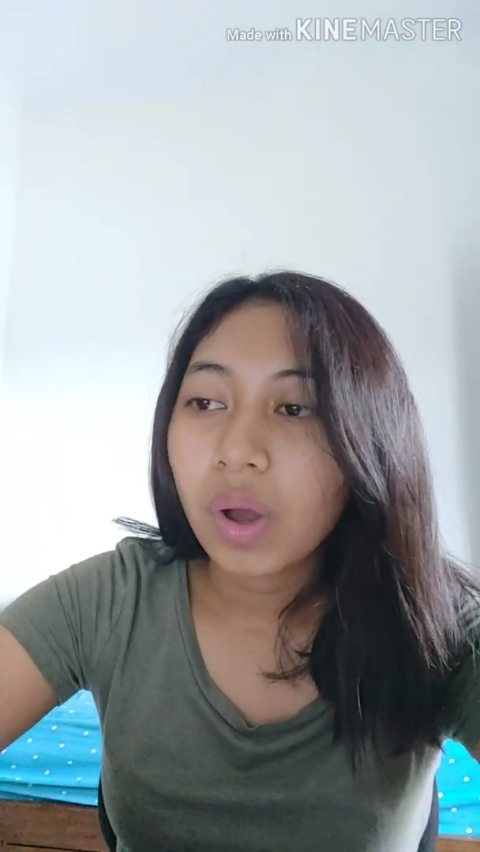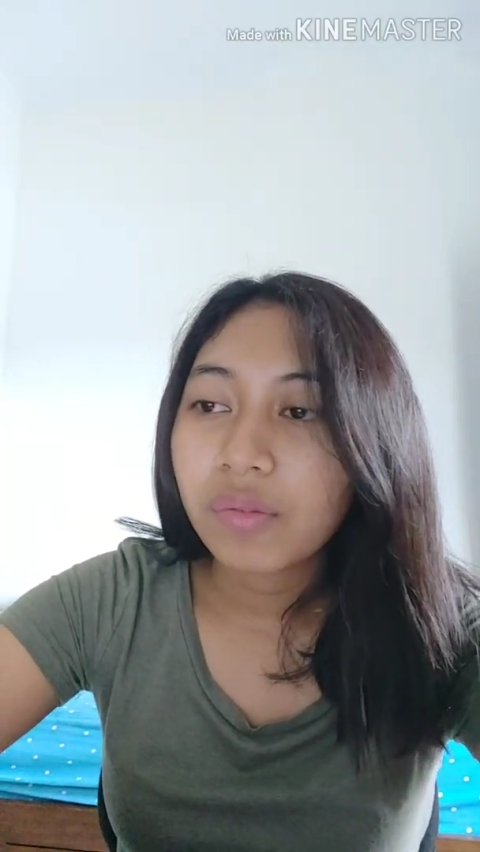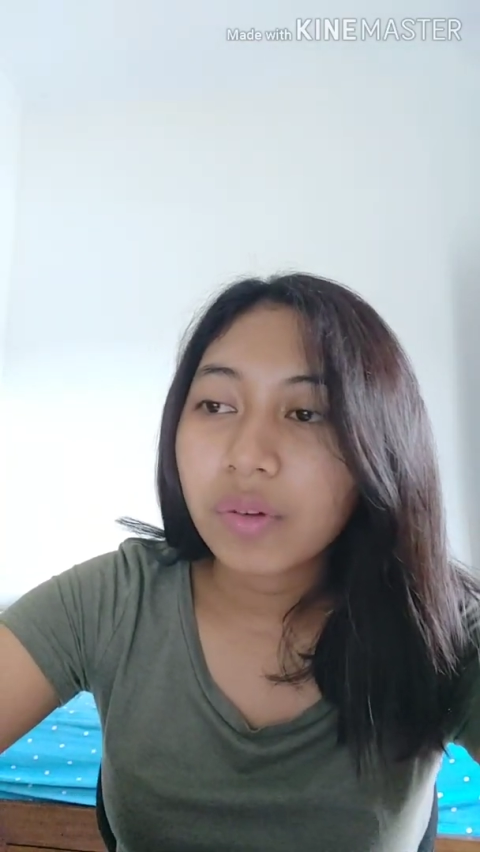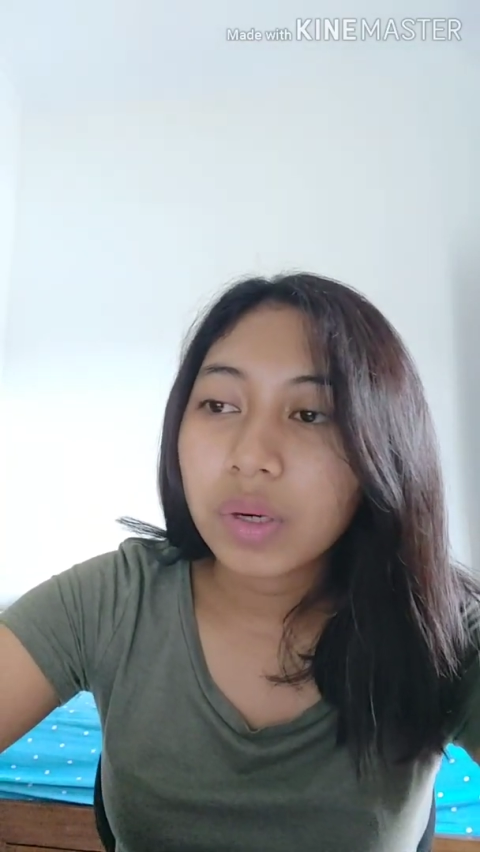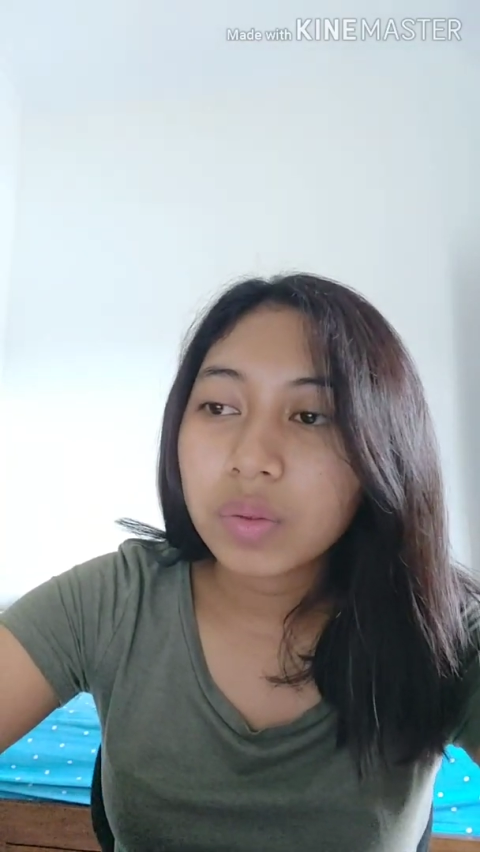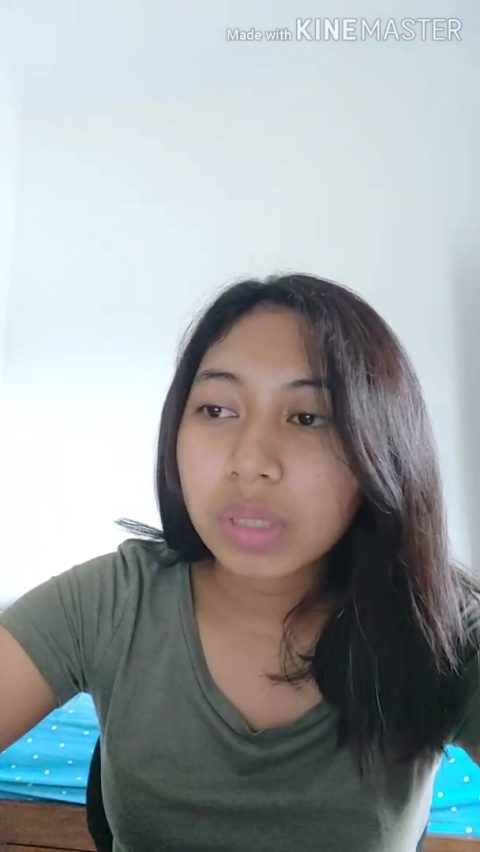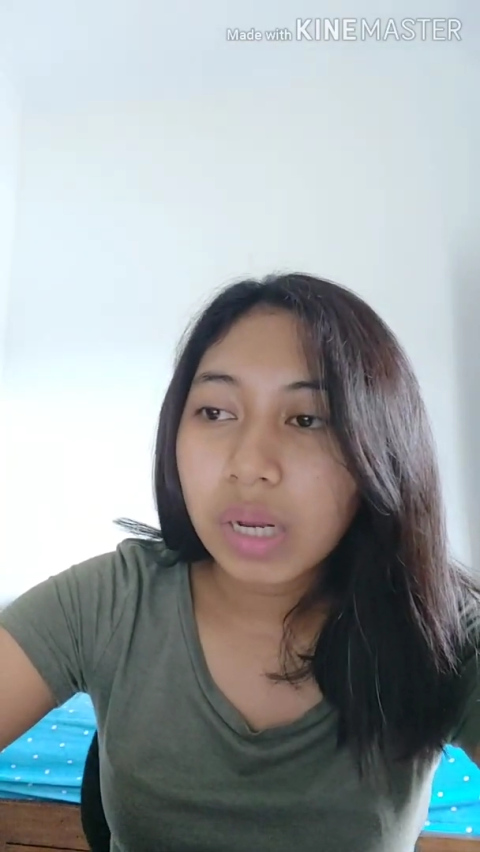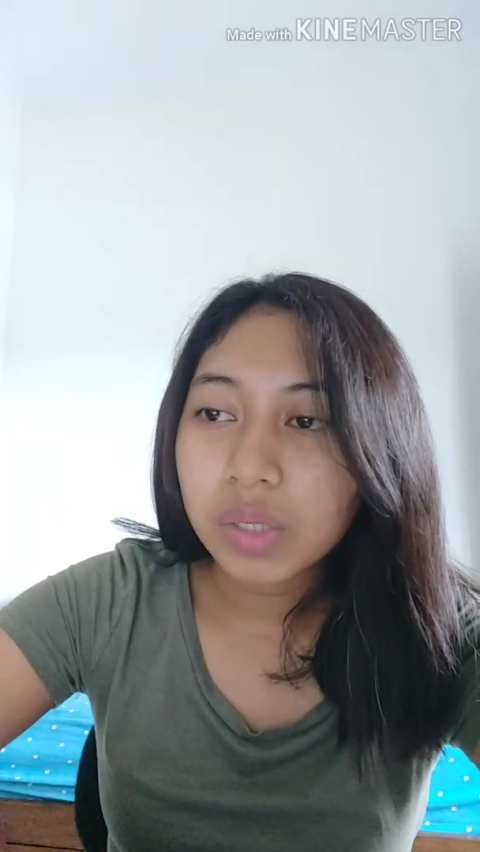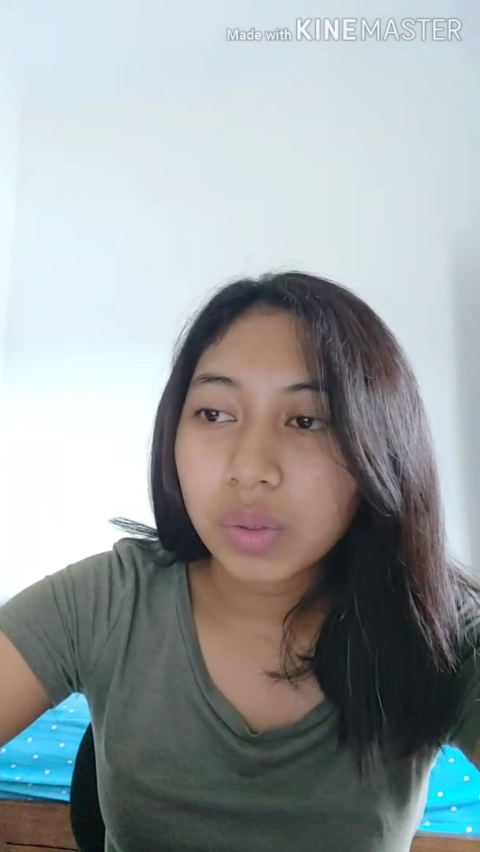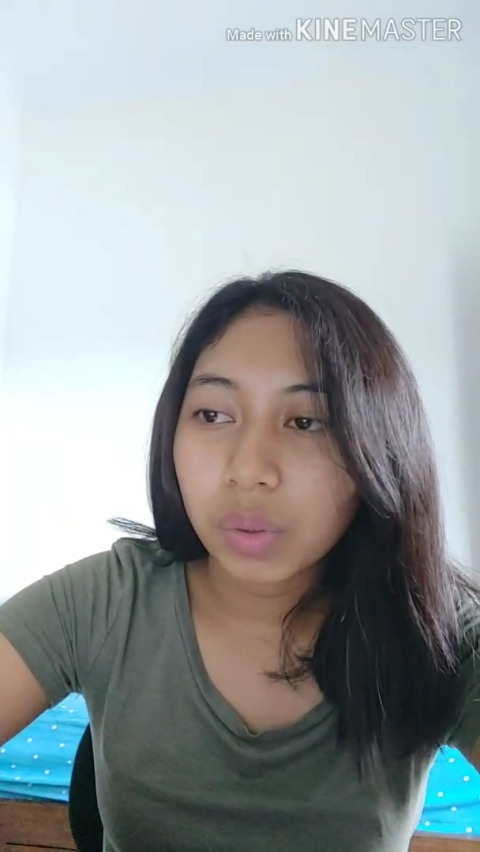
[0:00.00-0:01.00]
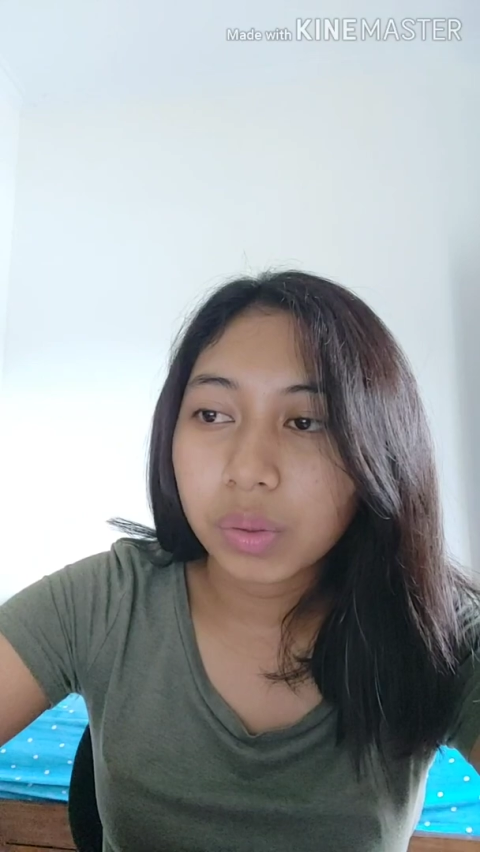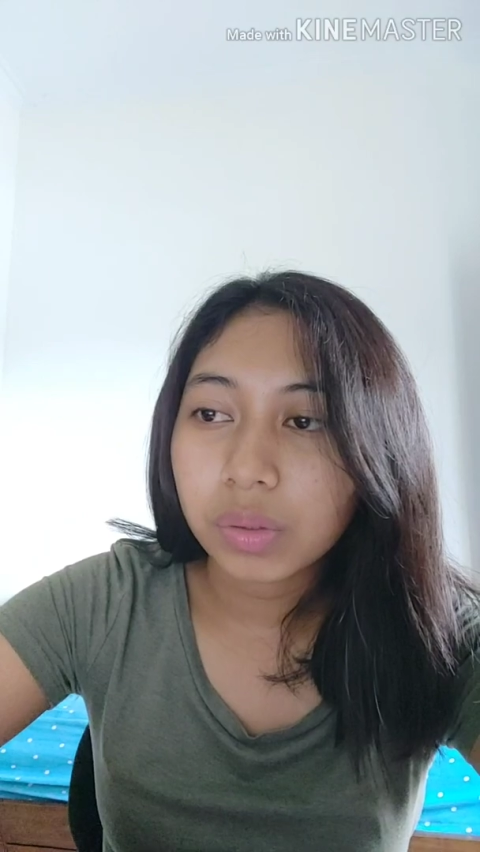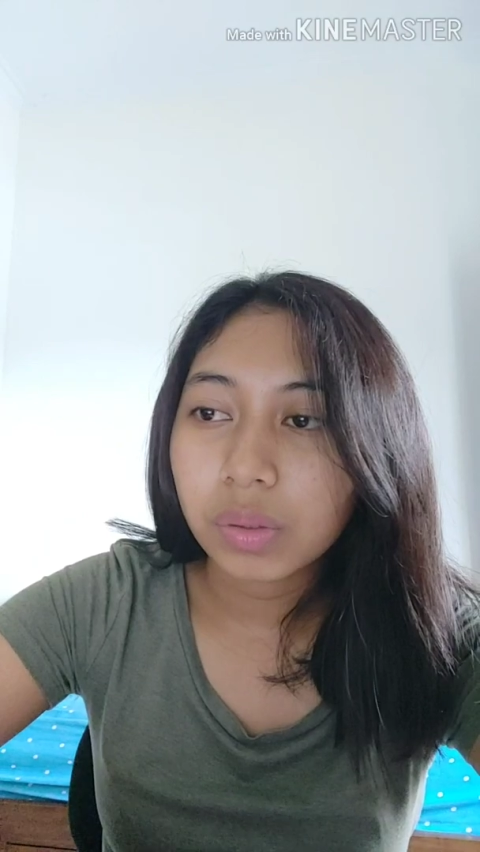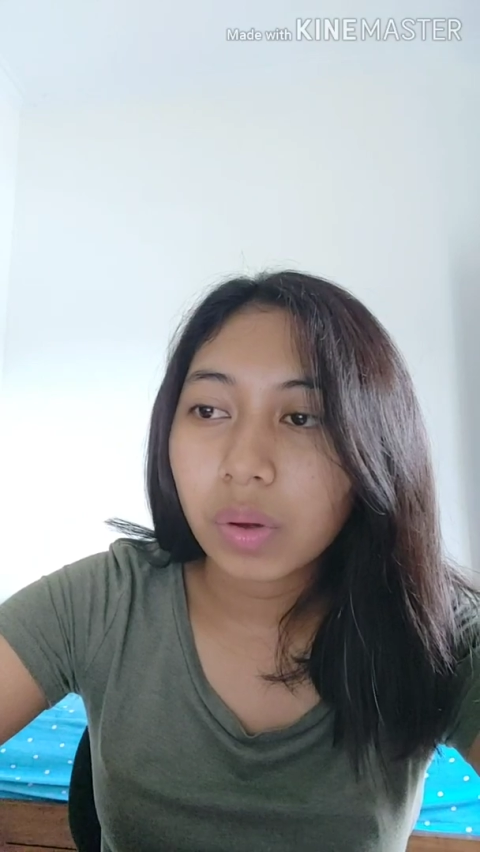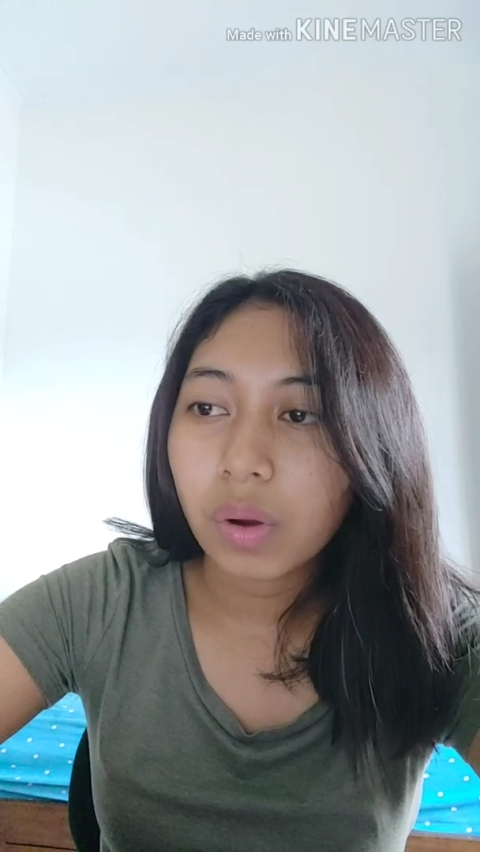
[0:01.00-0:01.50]
For
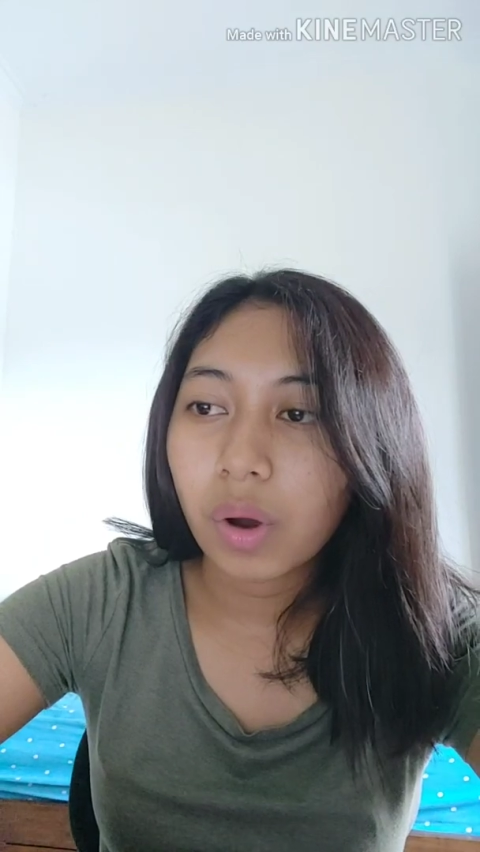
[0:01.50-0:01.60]
ultrasound